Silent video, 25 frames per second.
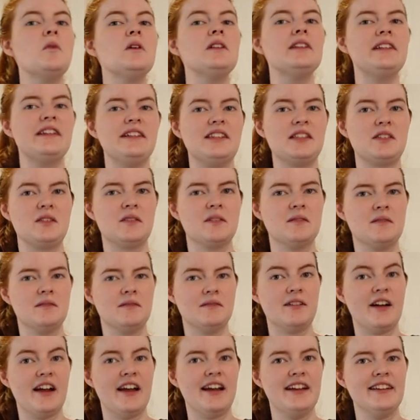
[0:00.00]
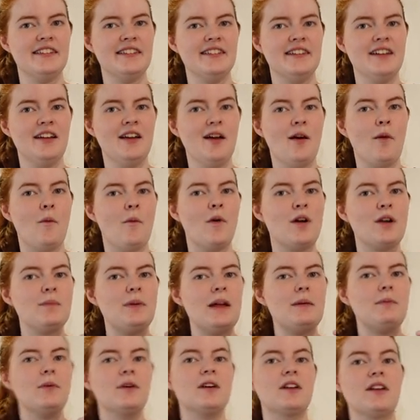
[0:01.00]
Woolies, right? What are
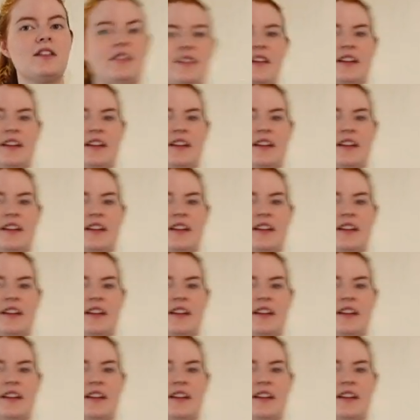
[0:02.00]
people going to